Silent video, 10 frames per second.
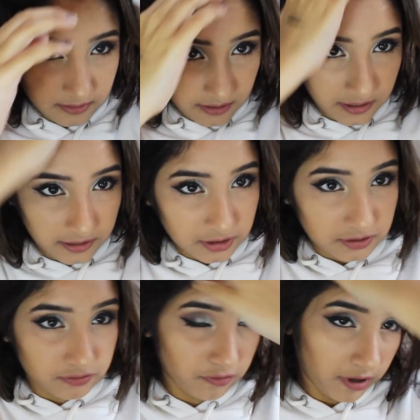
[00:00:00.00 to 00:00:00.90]
And I
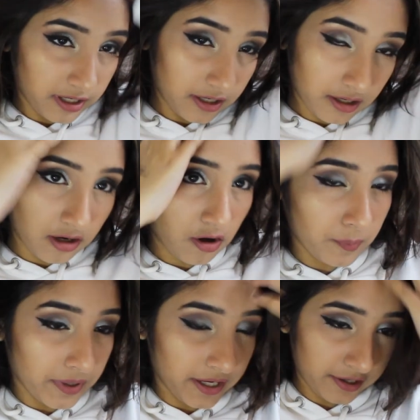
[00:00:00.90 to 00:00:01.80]
just run it
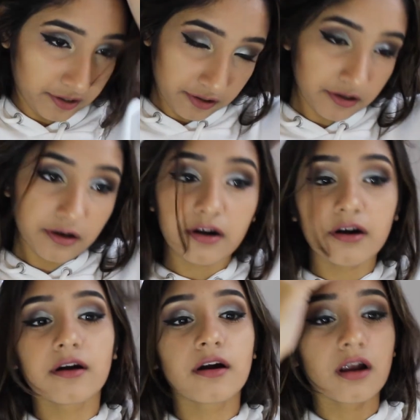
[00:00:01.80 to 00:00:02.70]
along my hair.
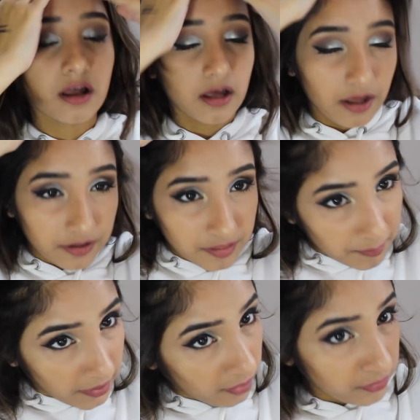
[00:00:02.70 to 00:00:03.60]
The
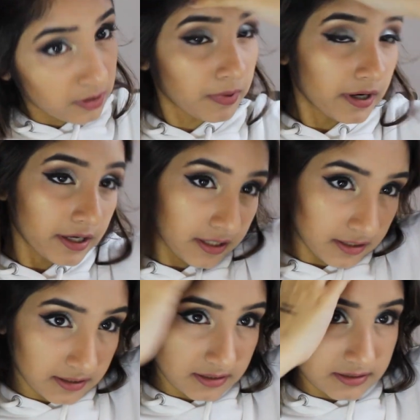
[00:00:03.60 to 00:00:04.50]
powder
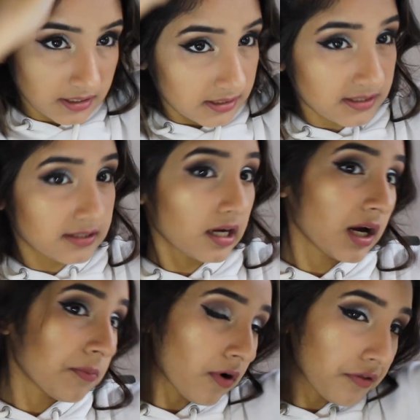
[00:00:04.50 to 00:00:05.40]
particles suck
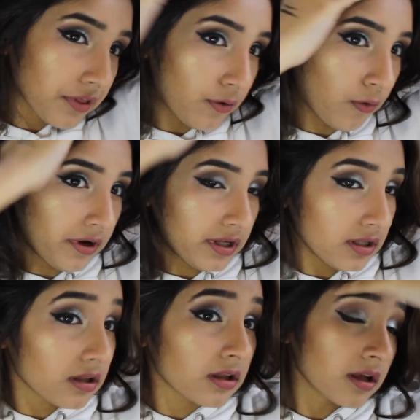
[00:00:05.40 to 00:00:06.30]
up all the
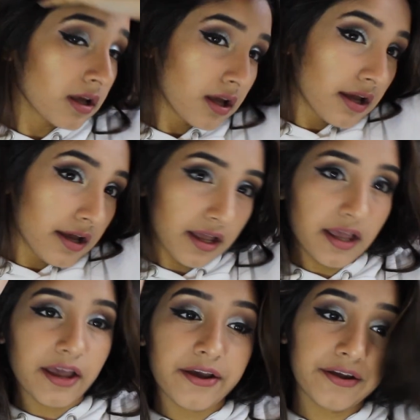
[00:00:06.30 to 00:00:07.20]
oil
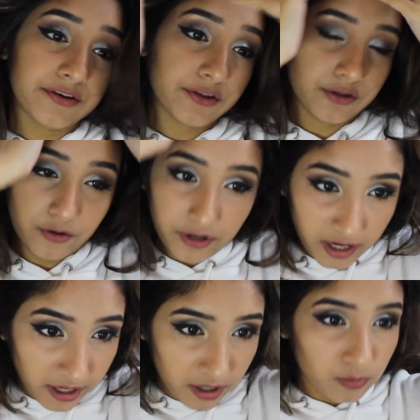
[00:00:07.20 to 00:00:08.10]
and your
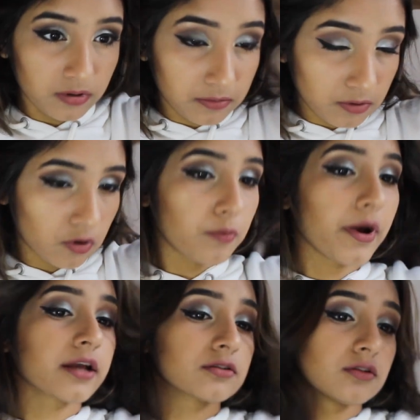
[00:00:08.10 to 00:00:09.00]
hair will go
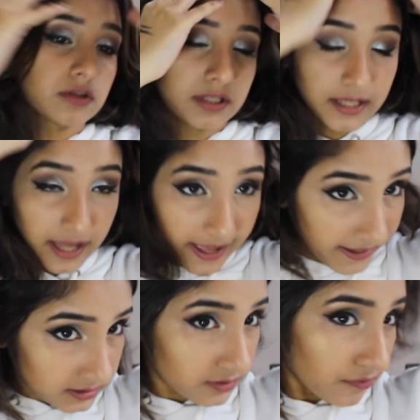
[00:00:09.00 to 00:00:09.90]
back to looking
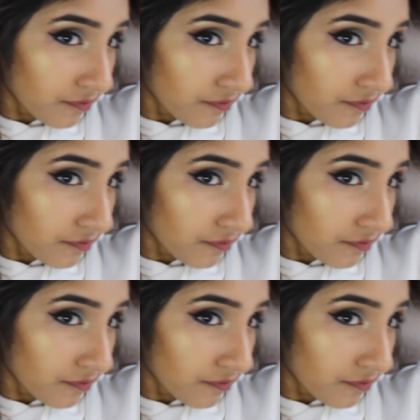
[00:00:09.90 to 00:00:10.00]
as